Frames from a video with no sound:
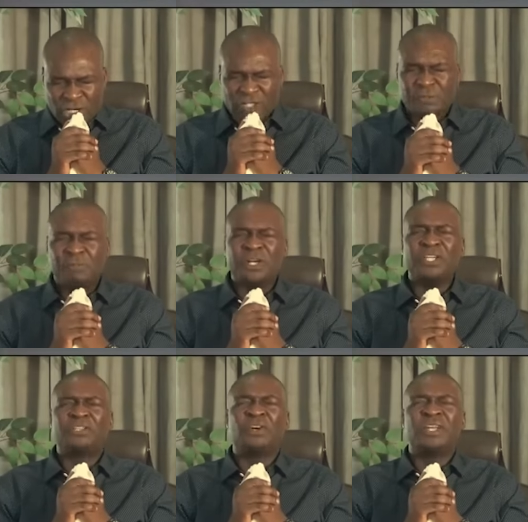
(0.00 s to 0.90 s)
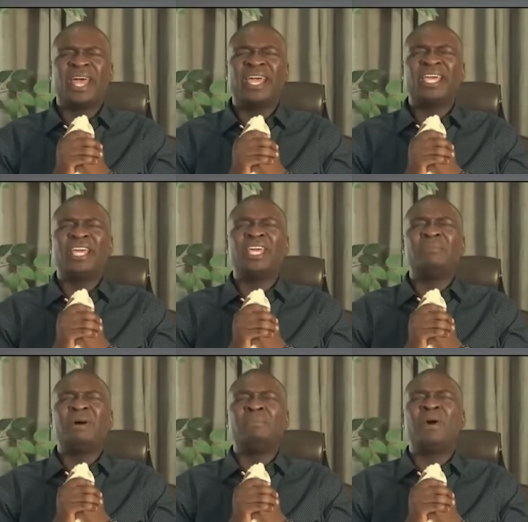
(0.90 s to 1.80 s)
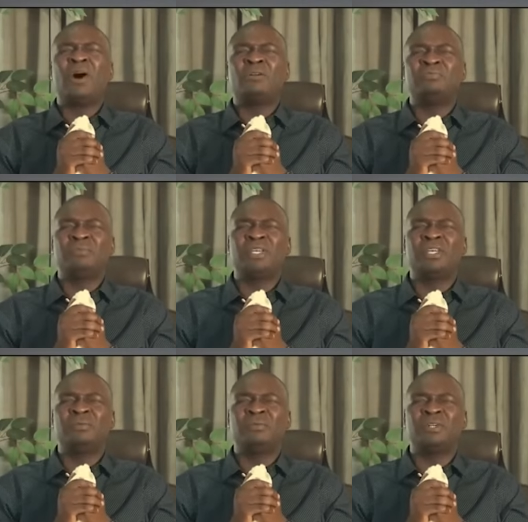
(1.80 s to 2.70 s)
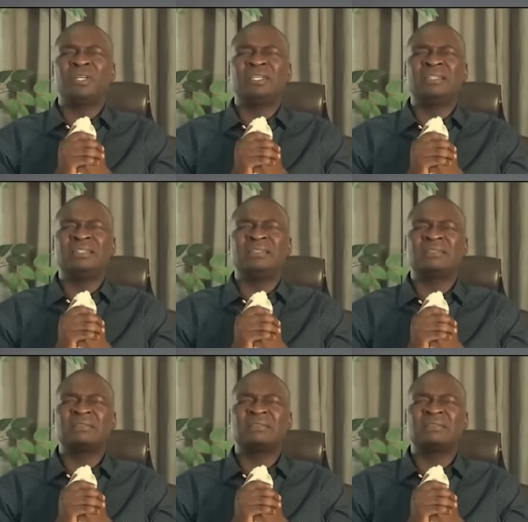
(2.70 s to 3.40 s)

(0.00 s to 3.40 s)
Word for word: Just breathe your name upon me, breathe.